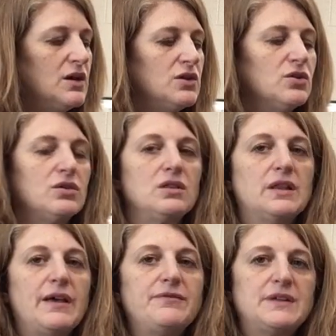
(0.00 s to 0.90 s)
Your
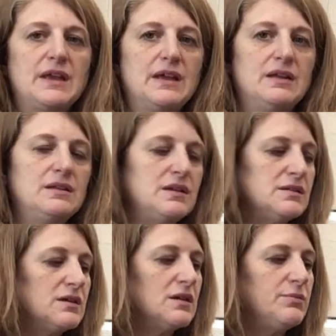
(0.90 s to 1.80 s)
left hand
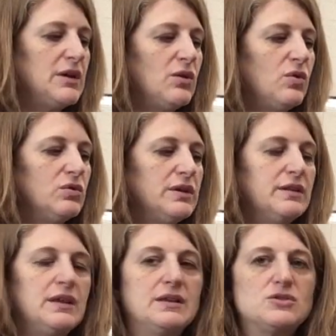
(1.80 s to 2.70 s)
is going to be holding
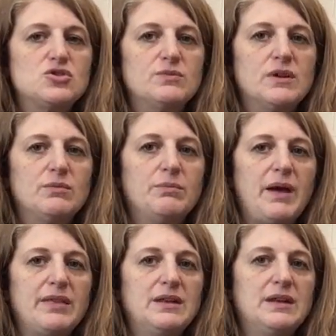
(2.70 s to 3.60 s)
the instrument
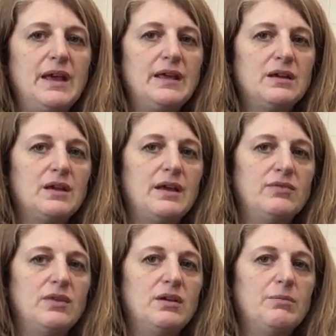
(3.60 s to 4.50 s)
by the neck
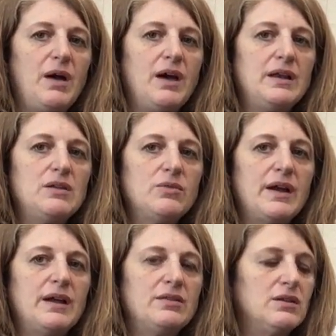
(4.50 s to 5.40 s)
and the body
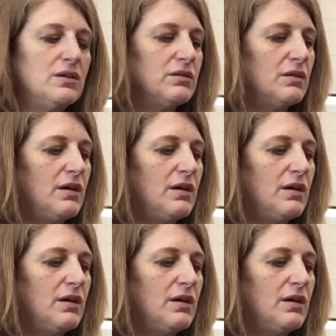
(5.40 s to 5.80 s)
right at the